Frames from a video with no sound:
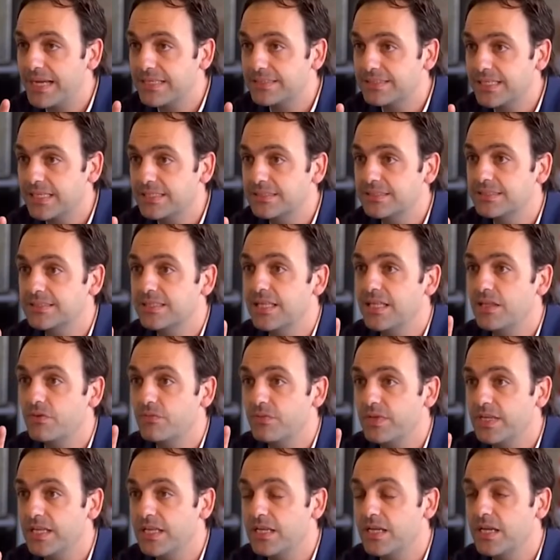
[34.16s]
must be able to
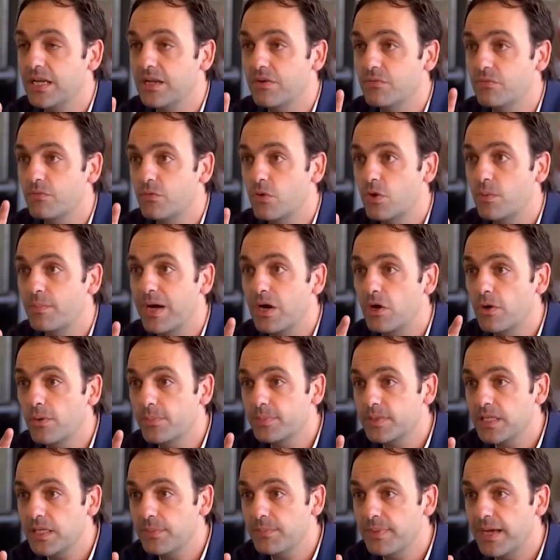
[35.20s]
correctly define the
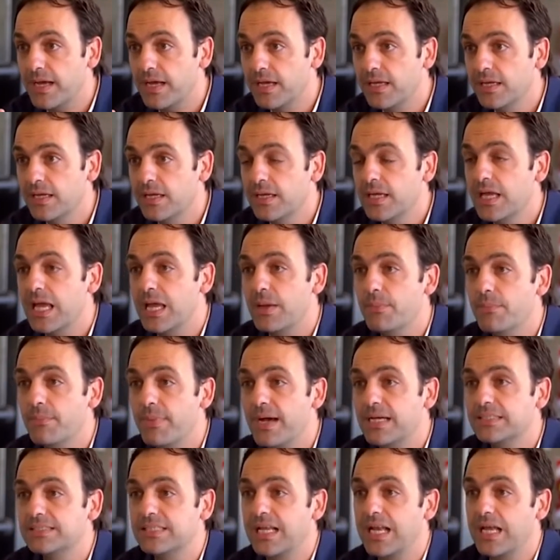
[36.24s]
tools to use
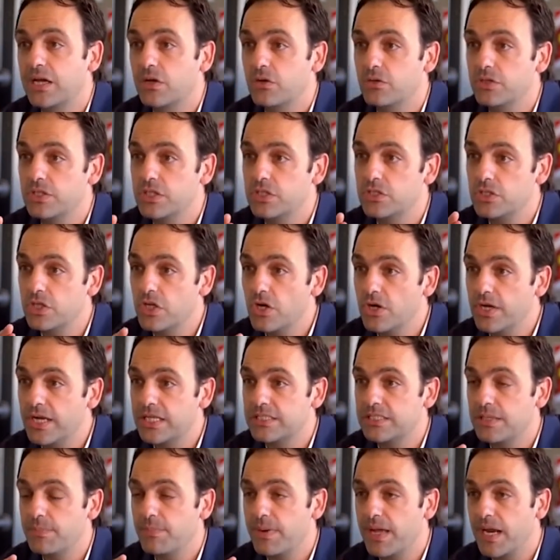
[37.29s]
based on the
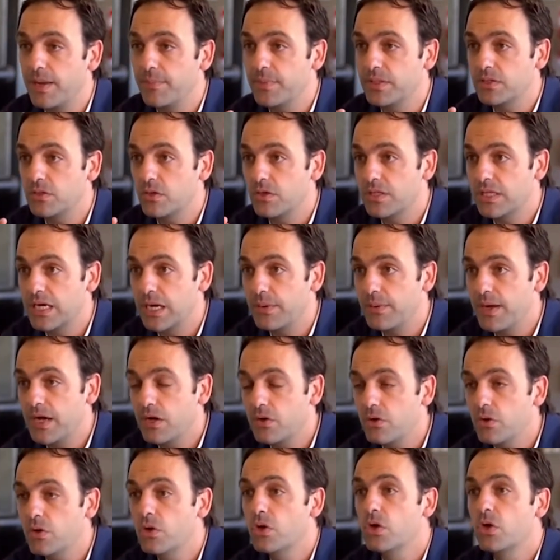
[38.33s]
working conditions and
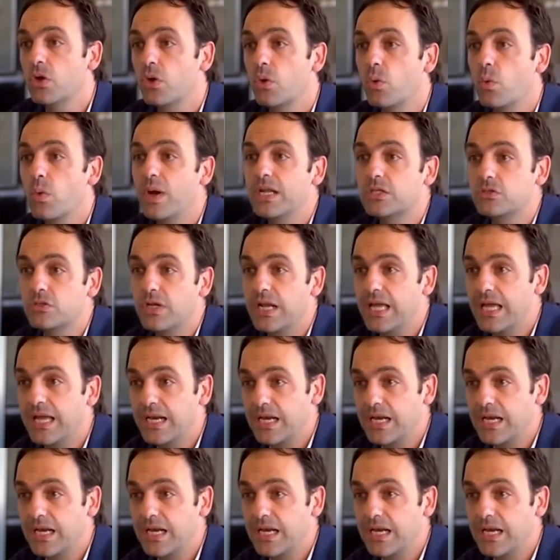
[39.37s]
parameters, for